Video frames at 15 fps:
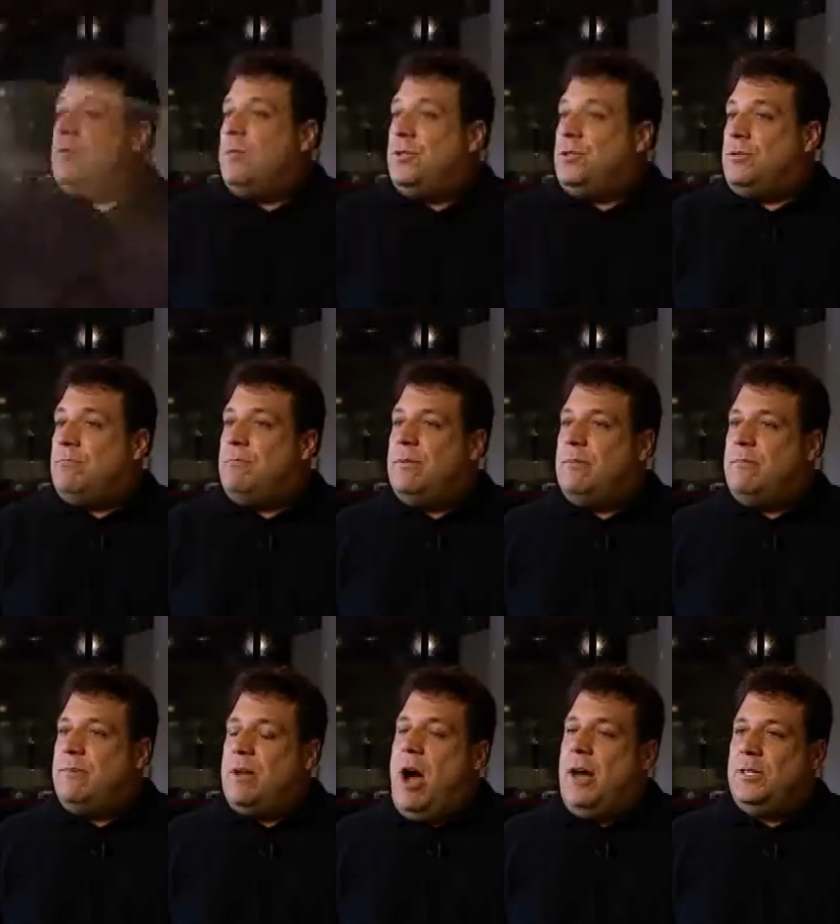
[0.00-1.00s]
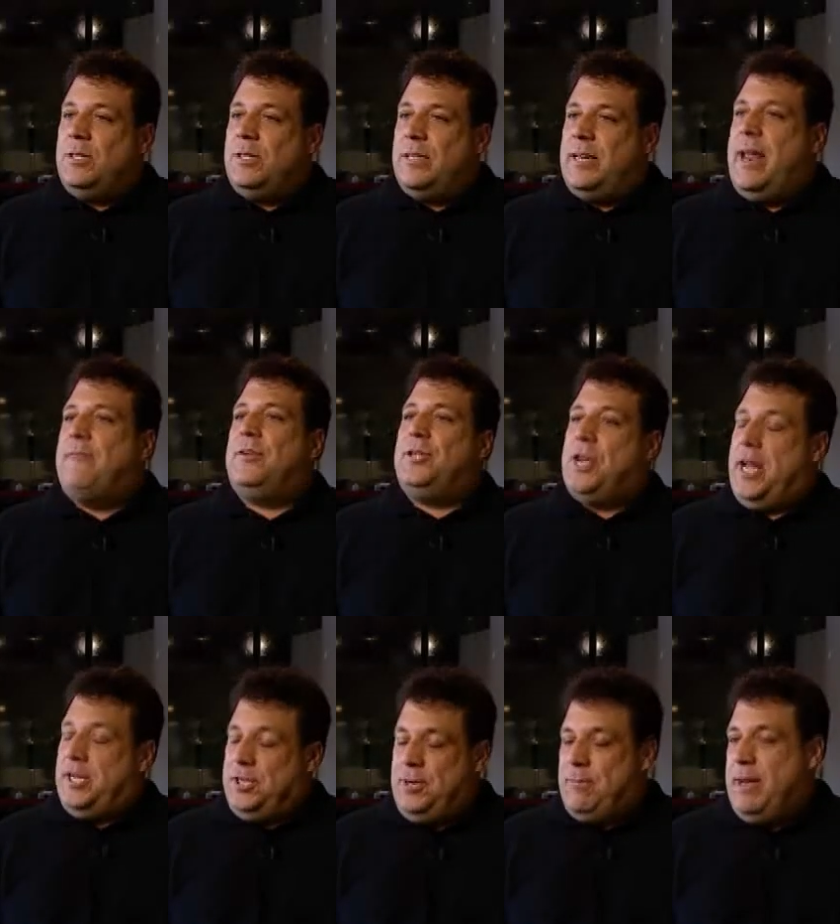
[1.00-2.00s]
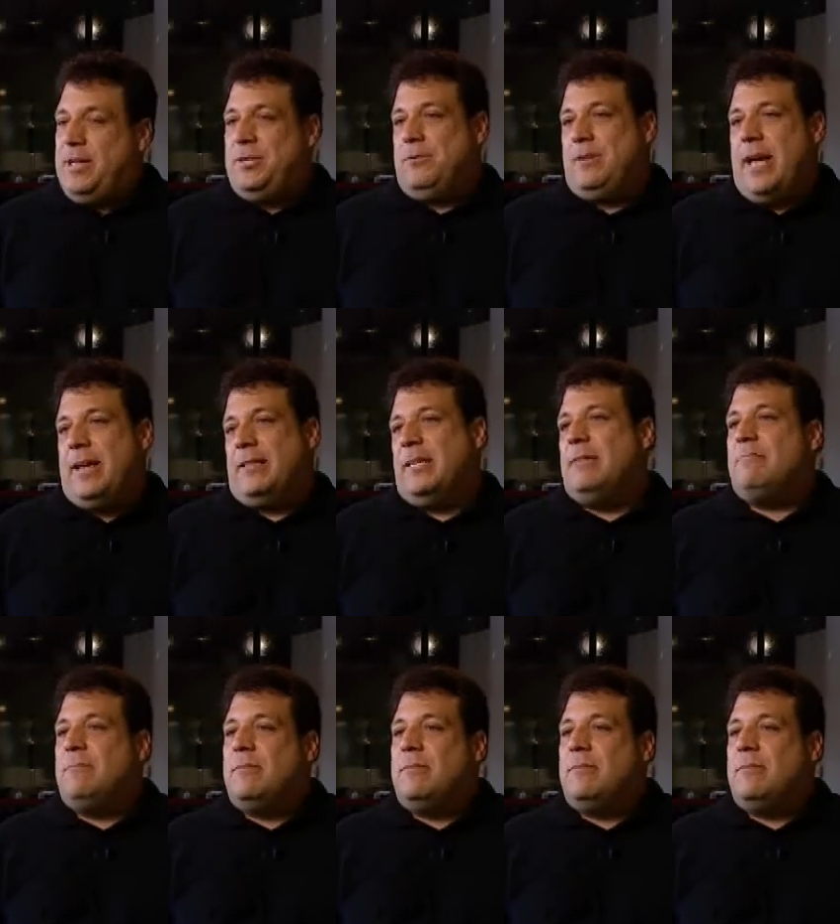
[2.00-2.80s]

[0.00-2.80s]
which causes an ever changing menu daily.